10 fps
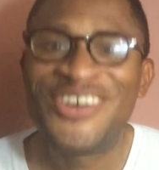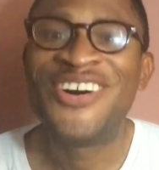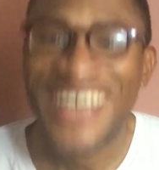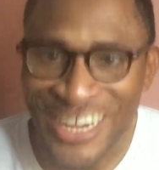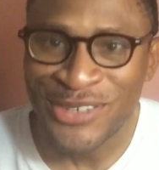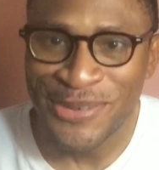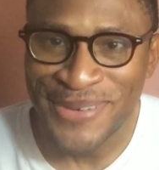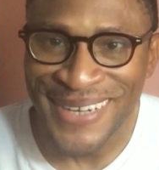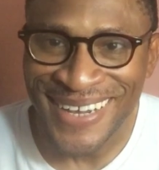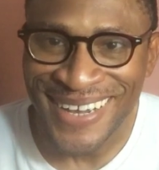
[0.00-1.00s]
Oga
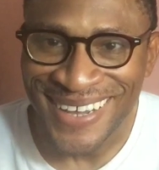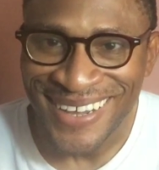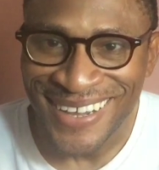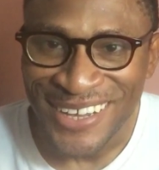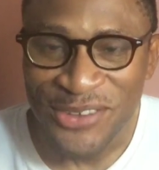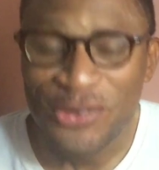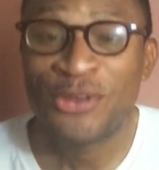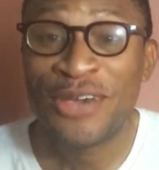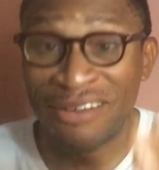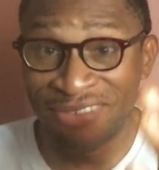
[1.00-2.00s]
Shoemaker. So
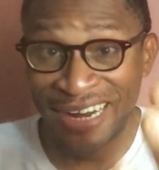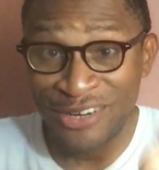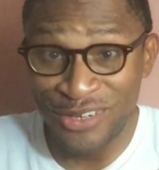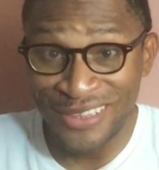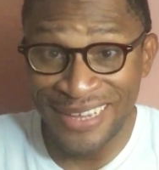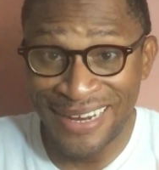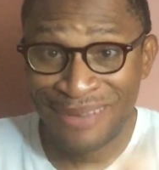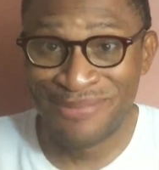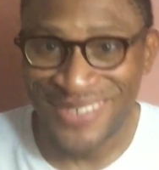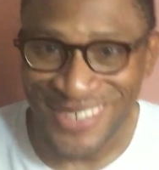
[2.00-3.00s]
you have graduated,
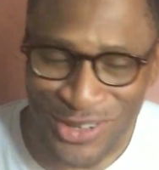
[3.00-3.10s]
Abby.